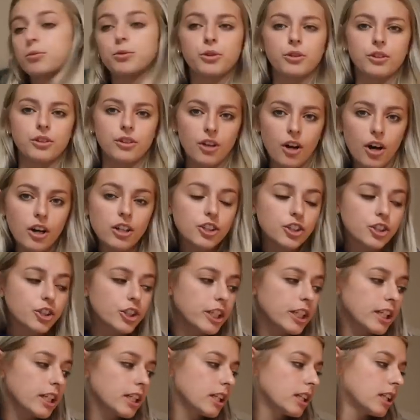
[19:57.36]
I'm doing
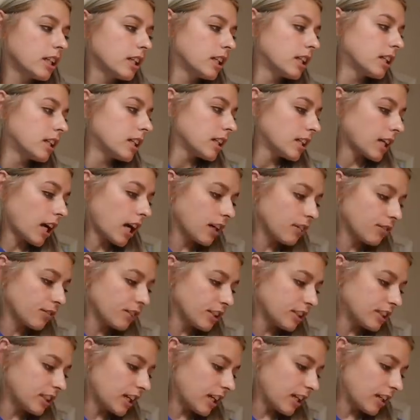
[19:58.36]
laundry, kind of
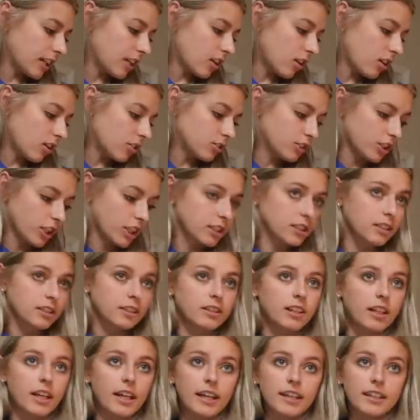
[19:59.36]
resetting it all.
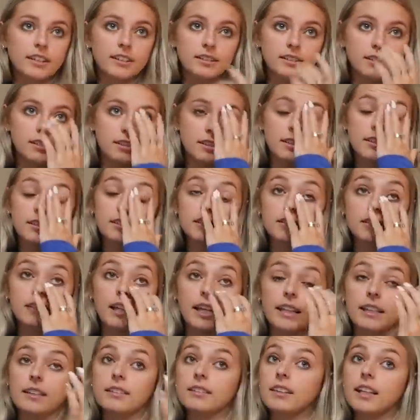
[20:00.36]
Justin lands
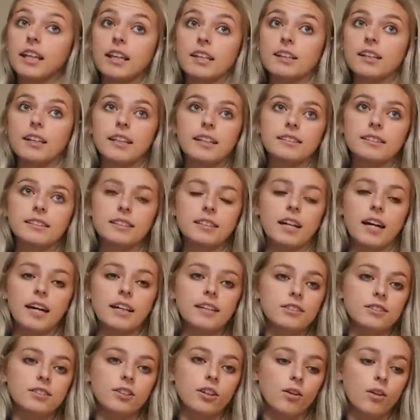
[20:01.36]
like late
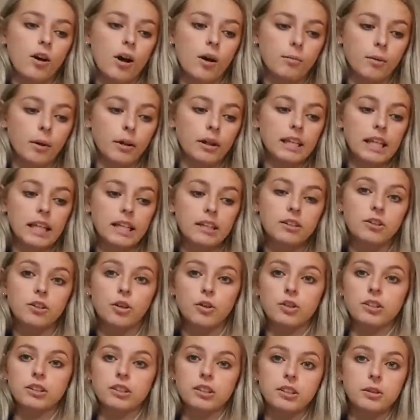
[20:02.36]
tonight, so I'll probably like
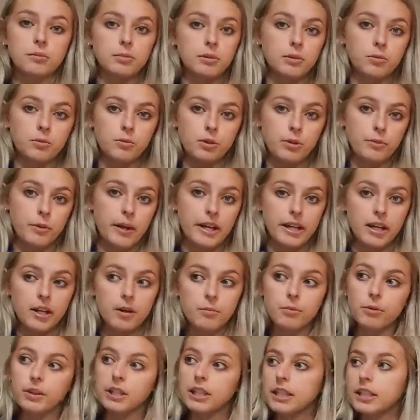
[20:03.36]
go to sleep and re-wake
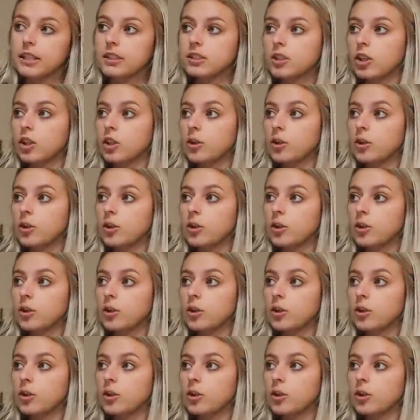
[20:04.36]
up when he gets